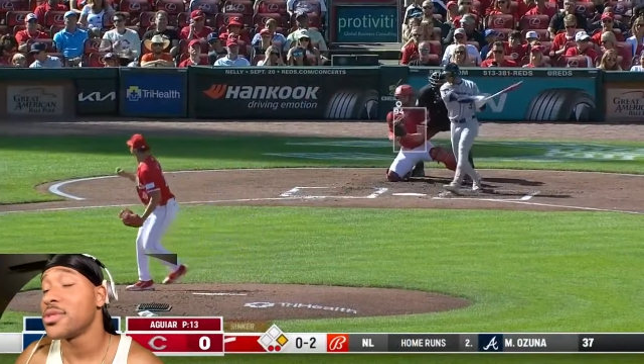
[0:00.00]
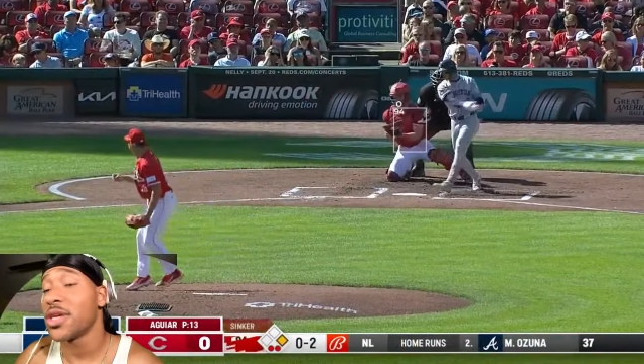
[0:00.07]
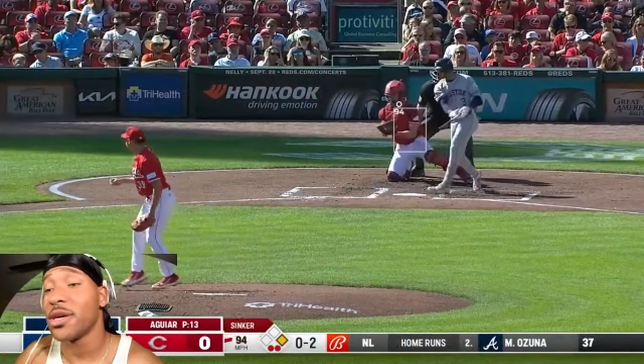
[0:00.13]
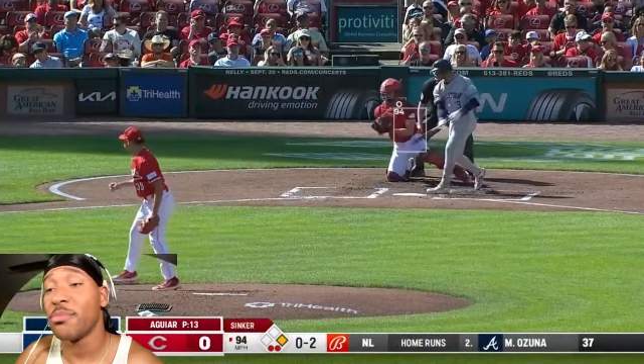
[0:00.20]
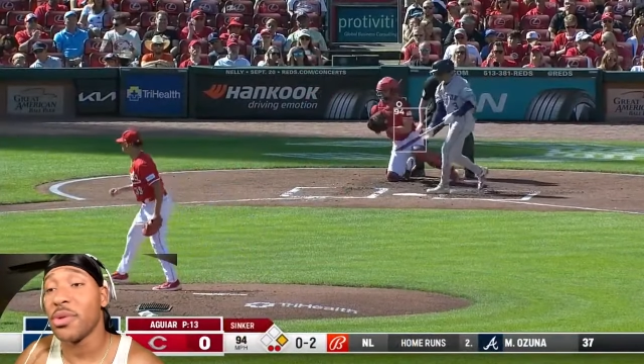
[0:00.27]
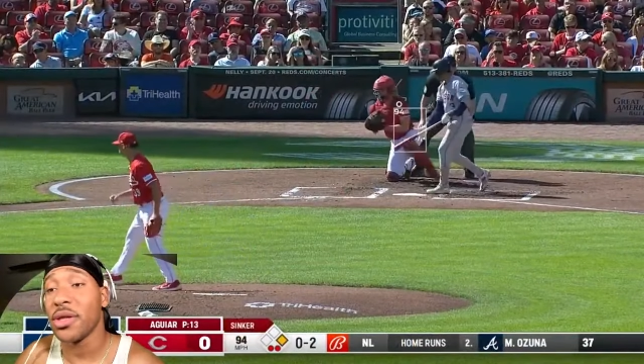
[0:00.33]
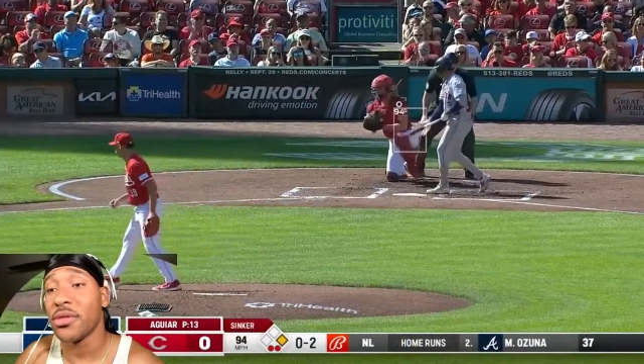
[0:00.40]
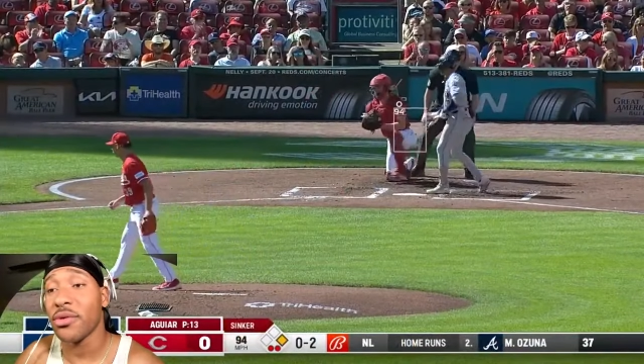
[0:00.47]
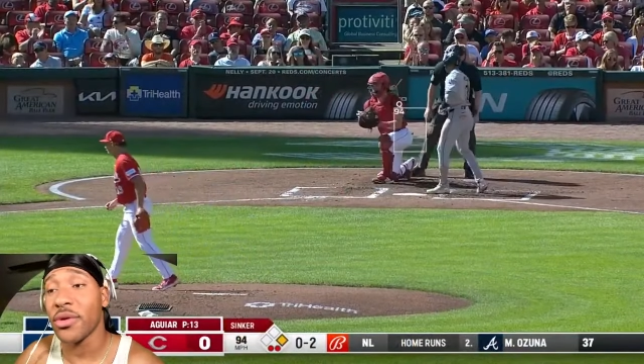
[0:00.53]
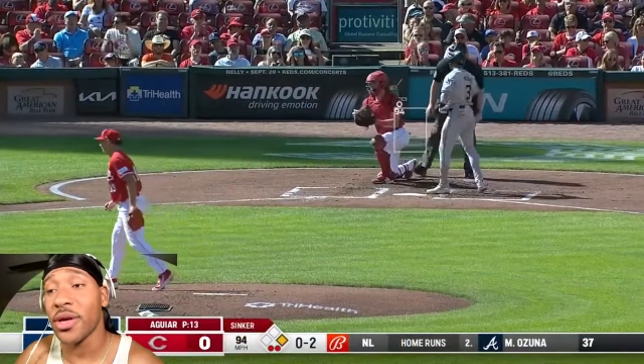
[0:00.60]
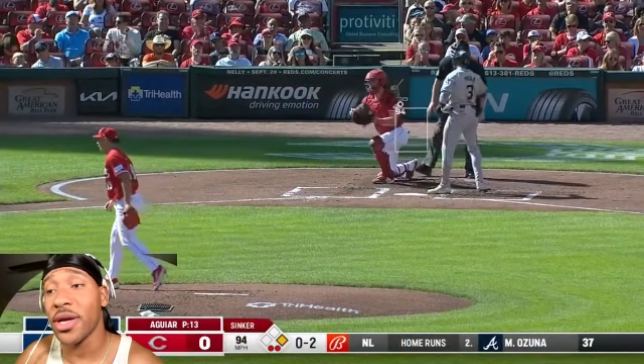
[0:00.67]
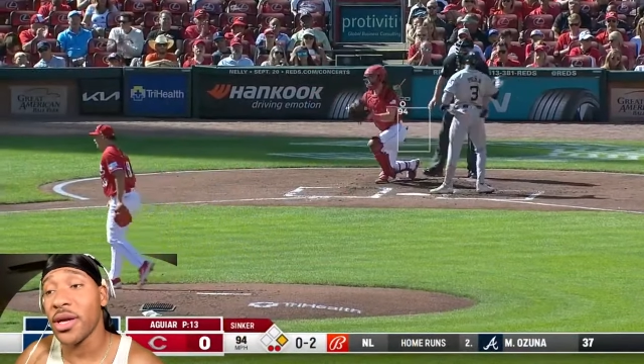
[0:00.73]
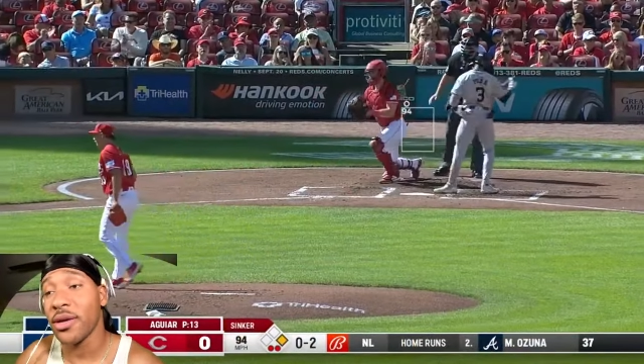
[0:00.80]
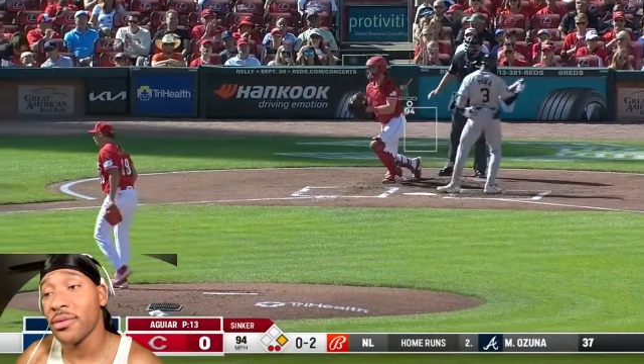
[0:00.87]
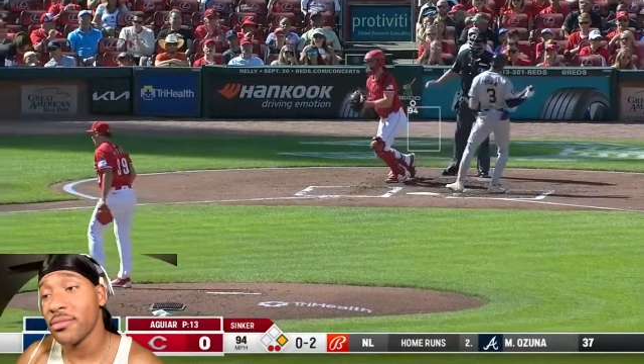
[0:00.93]

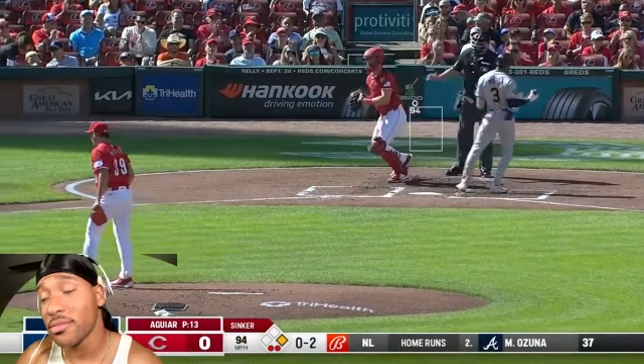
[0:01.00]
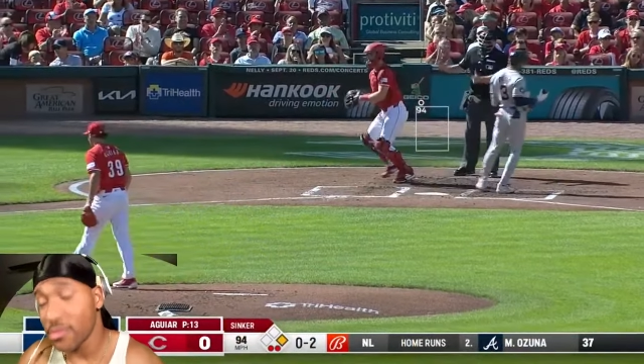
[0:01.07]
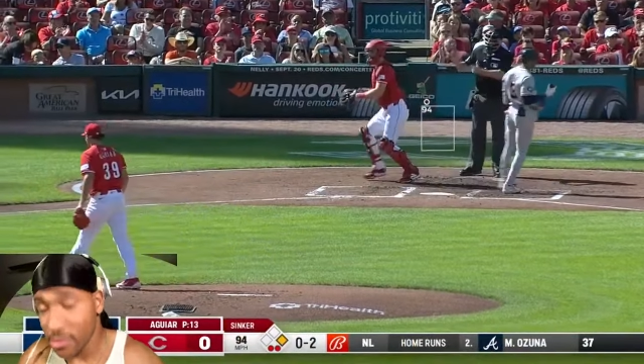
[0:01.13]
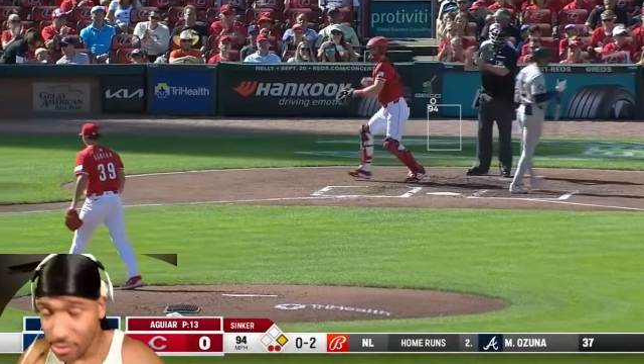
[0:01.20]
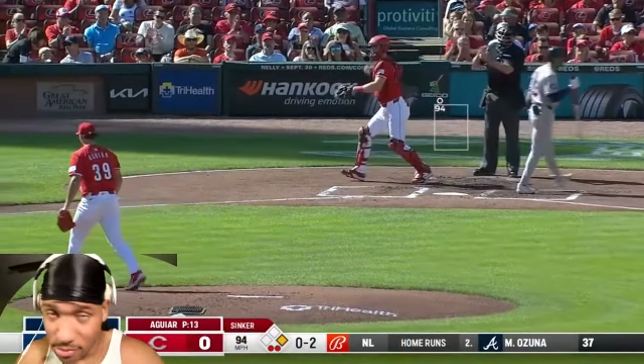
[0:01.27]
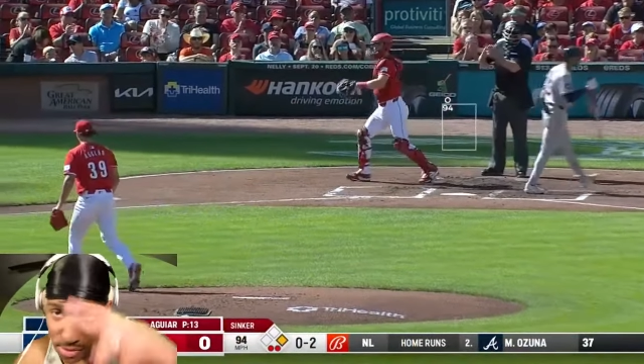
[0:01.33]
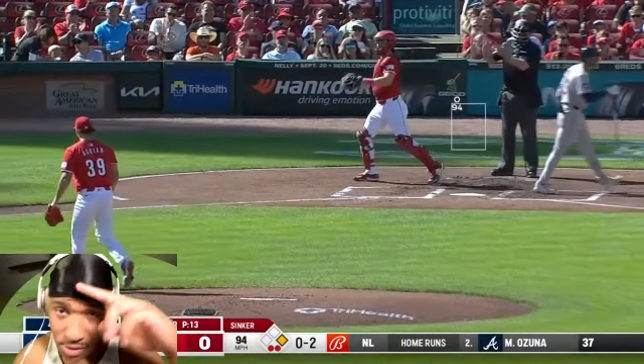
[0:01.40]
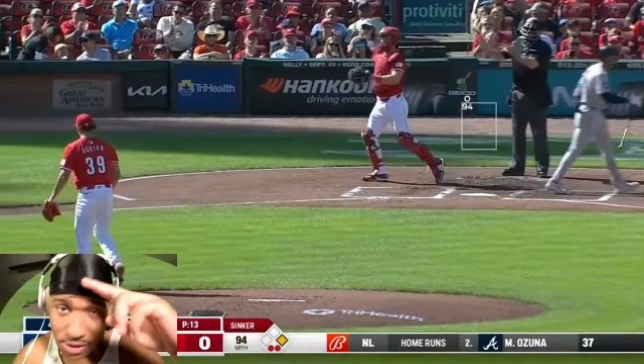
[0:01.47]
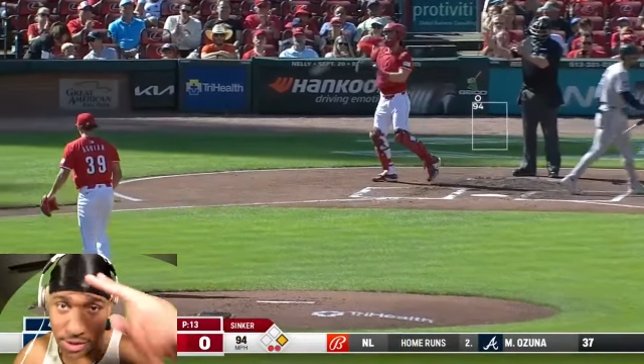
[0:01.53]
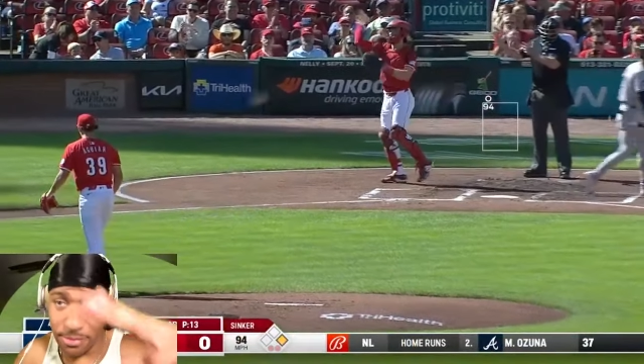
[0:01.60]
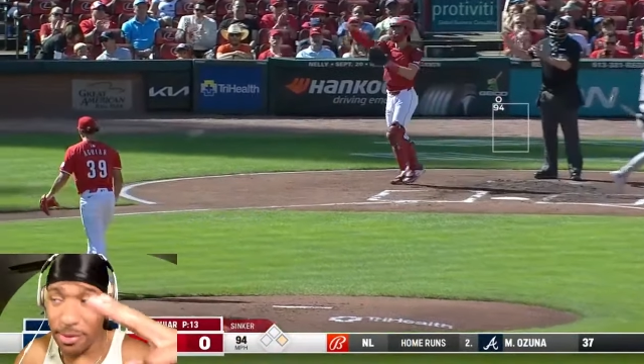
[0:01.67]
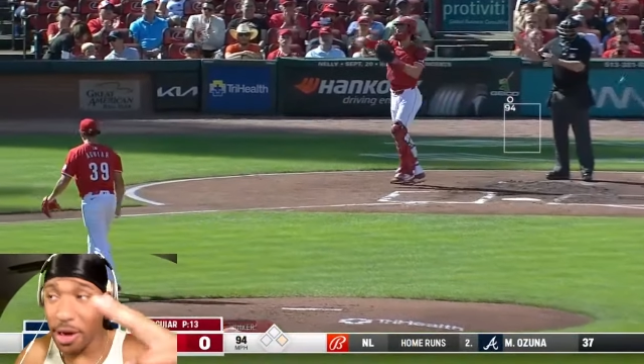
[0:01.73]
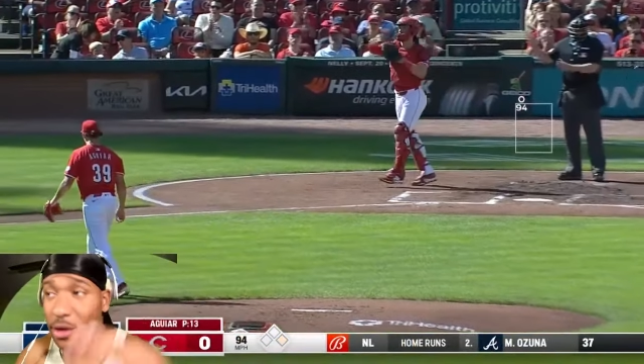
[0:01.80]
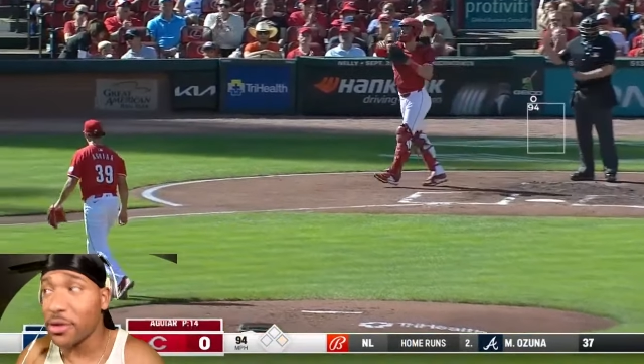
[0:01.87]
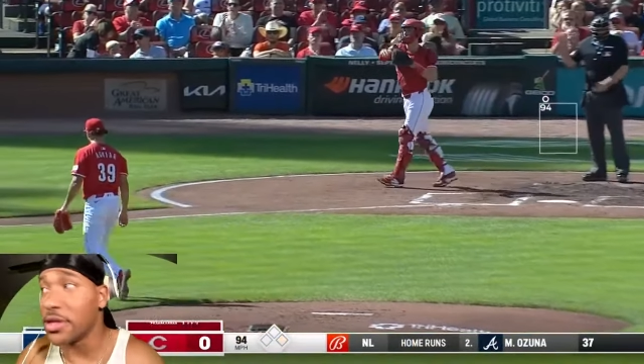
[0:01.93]
JP3.
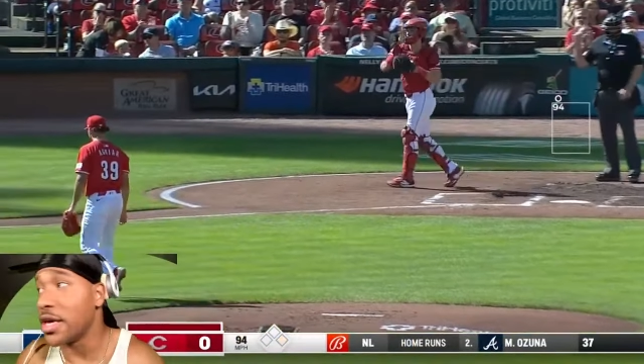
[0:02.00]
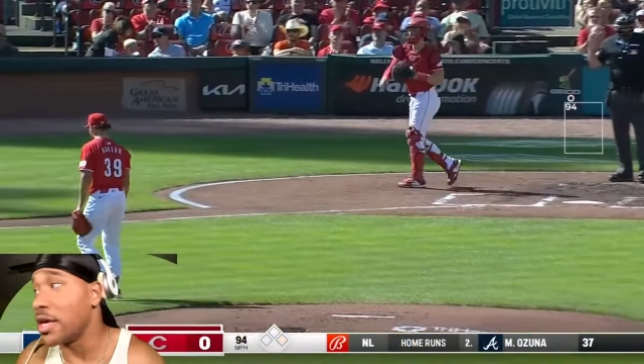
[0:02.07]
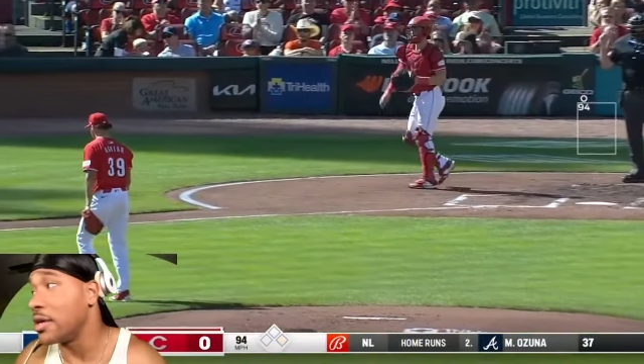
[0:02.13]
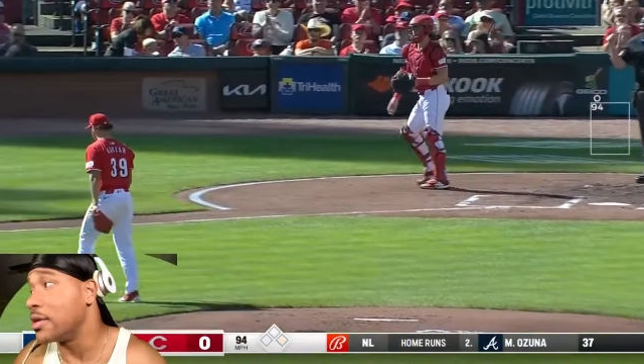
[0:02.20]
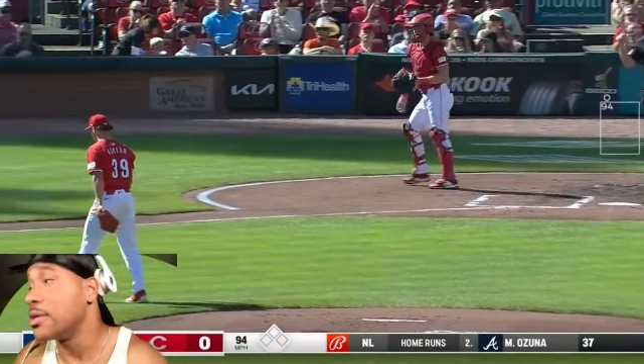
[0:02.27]
Smell ye.